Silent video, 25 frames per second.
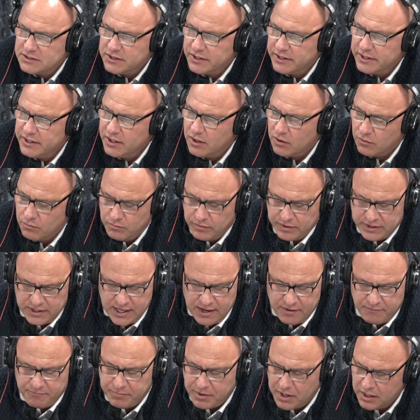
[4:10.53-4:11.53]
So when
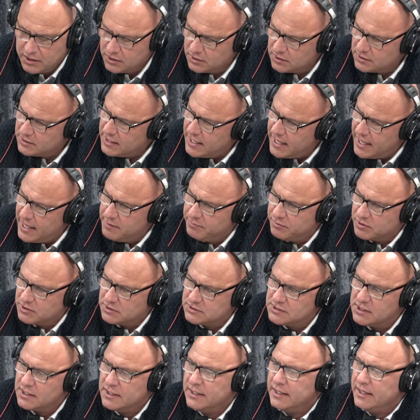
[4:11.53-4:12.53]
you have bundled
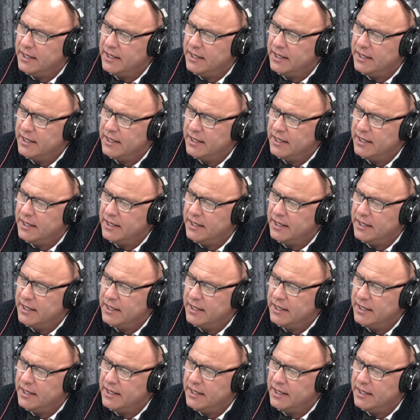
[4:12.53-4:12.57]
cables